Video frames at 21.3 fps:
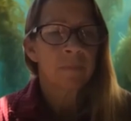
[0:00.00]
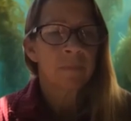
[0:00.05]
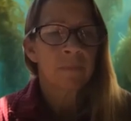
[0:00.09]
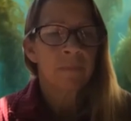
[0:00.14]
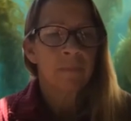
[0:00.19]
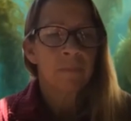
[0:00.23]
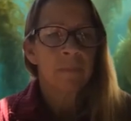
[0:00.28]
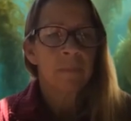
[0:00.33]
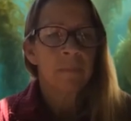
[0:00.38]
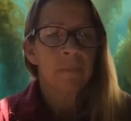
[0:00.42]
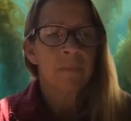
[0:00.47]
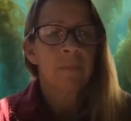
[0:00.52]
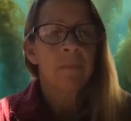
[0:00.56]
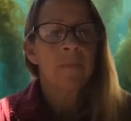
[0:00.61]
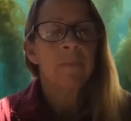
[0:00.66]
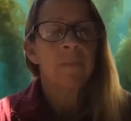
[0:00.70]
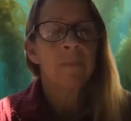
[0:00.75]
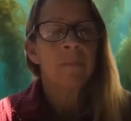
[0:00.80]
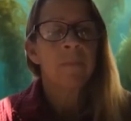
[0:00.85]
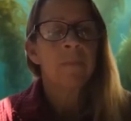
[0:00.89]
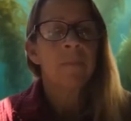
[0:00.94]

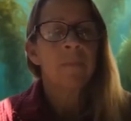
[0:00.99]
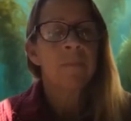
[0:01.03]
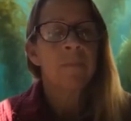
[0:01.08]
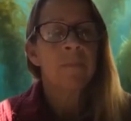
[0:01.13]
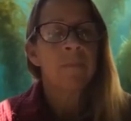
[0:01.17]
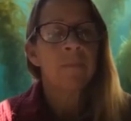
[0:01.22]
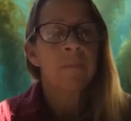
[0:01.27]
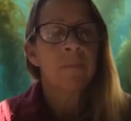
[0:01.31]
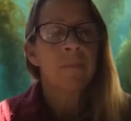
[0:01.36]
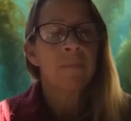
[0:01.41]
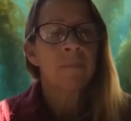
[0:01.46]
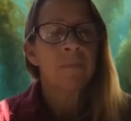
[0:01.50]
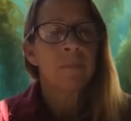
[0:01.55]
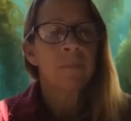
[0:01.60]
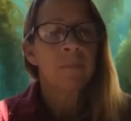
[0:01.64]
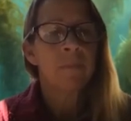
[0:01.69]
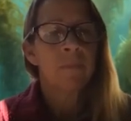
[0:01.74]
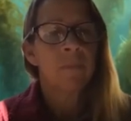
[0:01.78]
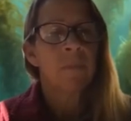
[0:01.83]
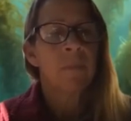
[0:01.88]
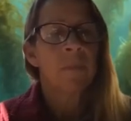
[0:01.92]

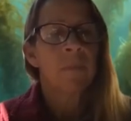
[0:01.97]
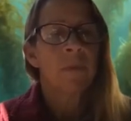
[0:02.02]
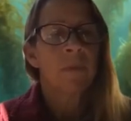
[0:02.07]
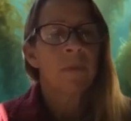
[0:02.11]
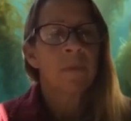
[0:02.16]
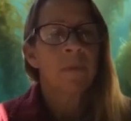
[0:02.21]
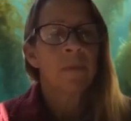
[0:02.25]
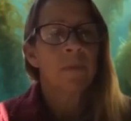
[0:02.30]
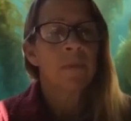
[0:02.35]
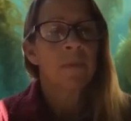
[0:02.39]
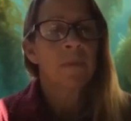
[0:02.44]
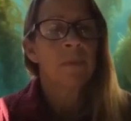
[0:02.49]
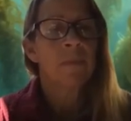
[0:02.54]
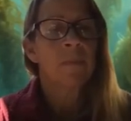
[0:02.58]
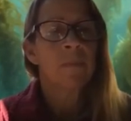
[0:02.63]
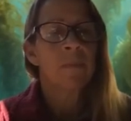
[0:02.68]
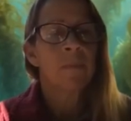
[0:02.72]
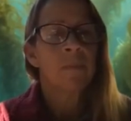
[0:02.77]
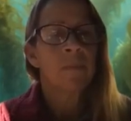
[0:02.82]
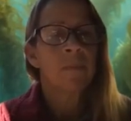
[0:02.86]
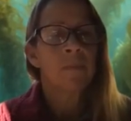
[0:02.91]

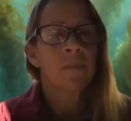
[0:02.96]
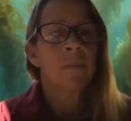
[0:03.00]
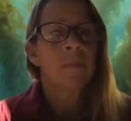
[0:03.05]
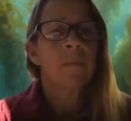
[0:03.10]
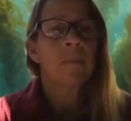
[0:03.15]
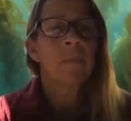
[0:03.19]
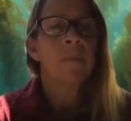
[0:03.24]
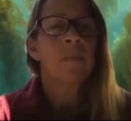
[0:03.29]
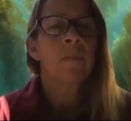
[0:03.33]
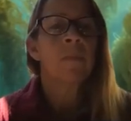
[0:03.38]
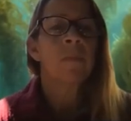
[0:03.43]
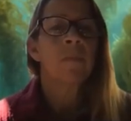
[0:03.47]
(not speaking)